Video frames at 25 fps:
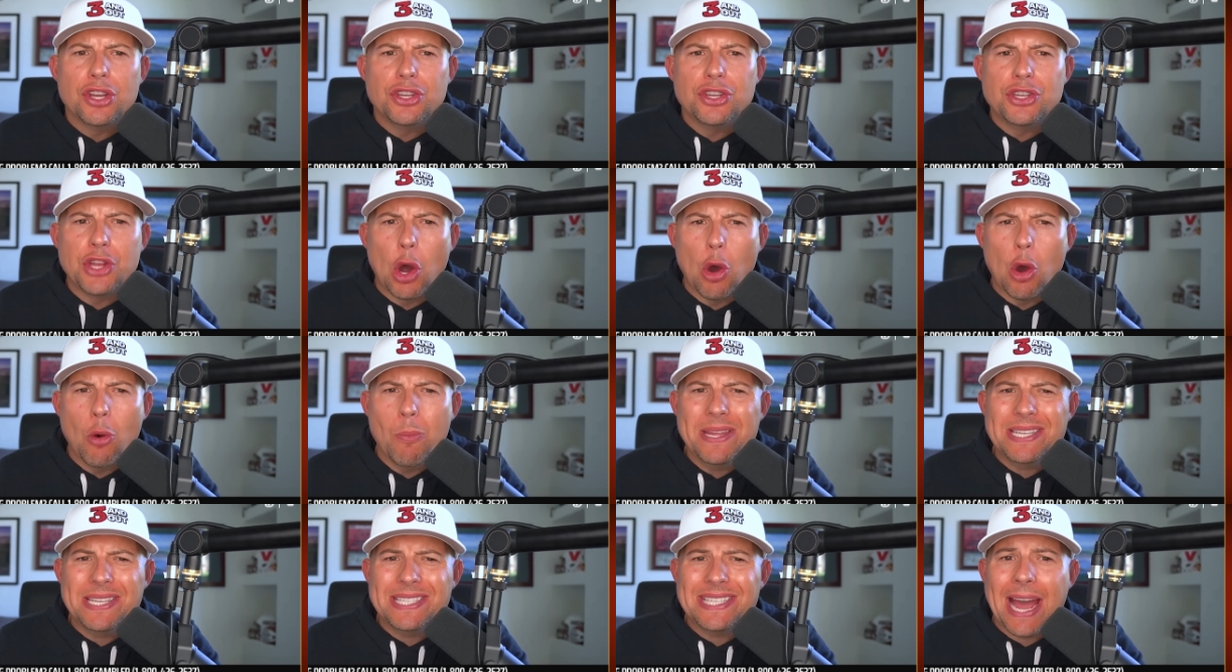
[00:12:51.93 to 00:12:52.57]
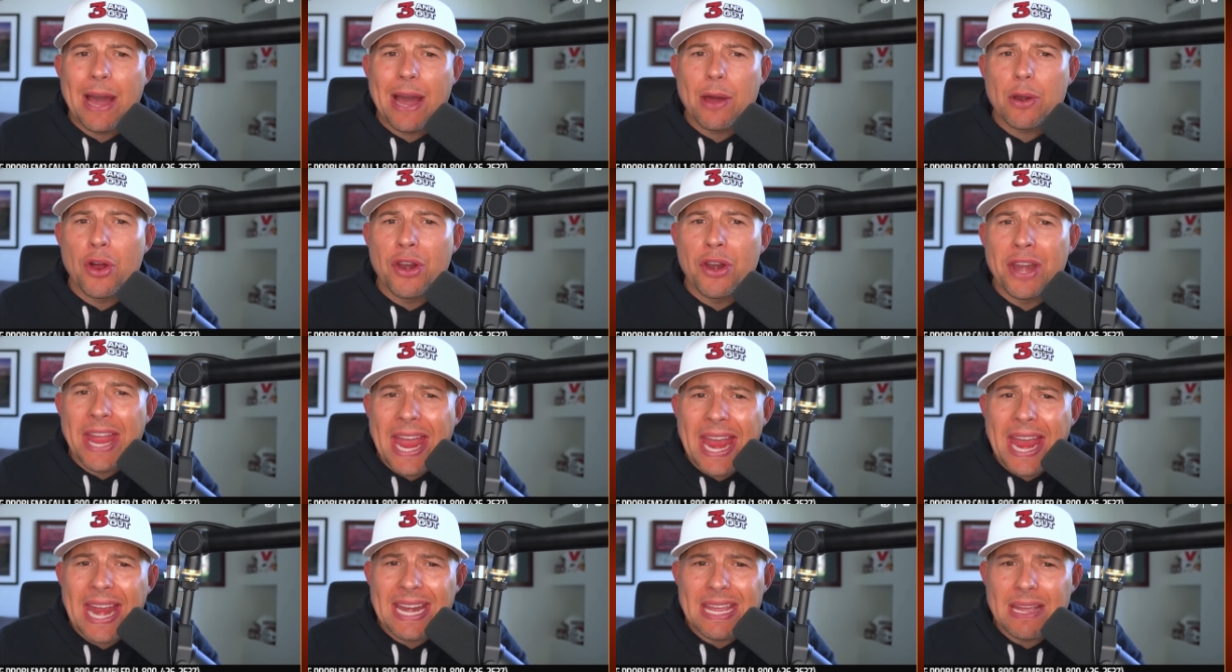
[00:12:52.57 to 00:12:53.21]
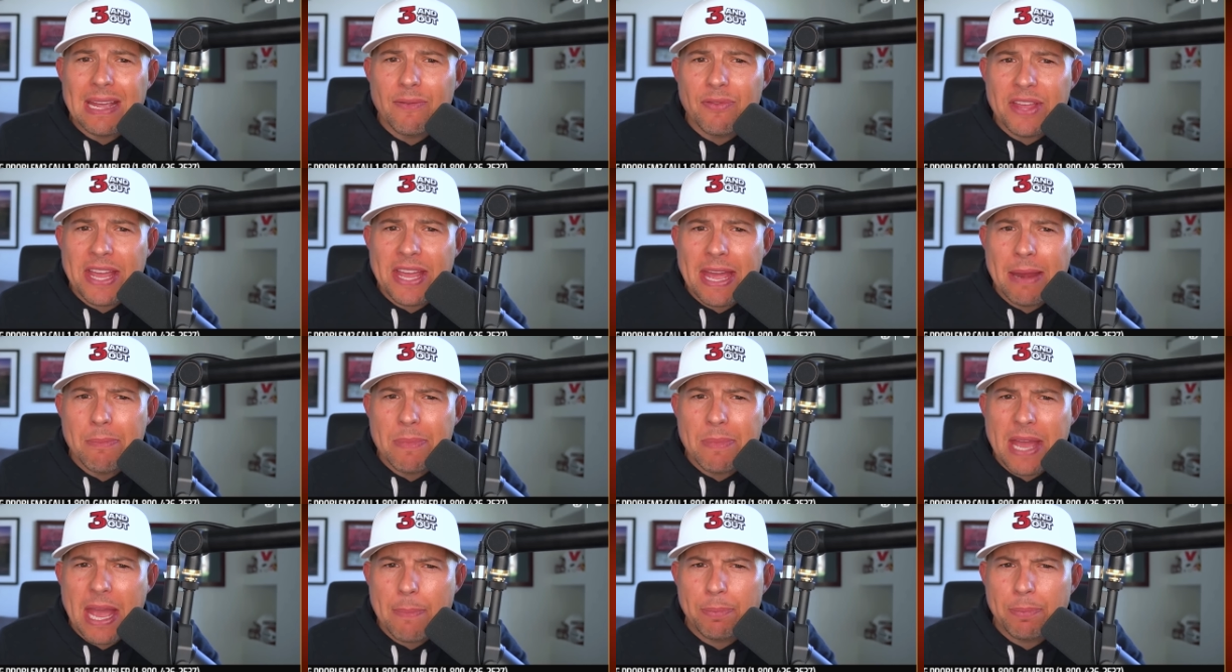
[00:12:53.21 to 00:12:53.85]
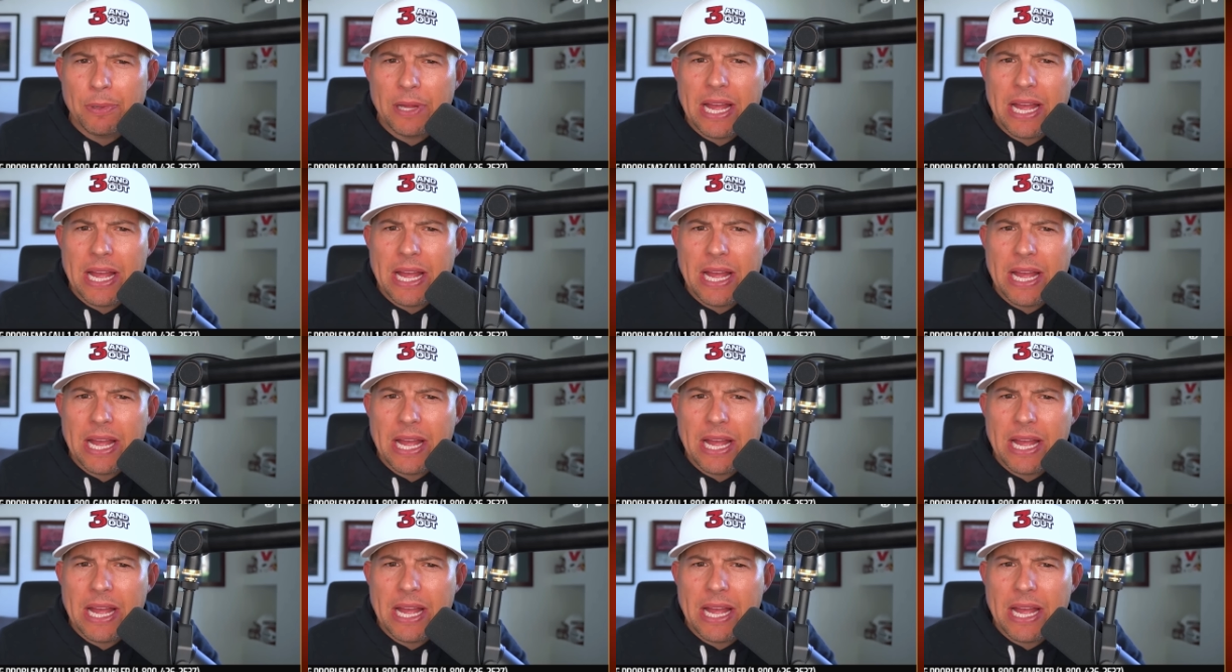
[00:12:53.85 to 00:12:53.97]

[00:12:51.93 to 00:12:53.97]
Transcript: Don't miss out on any of the NBA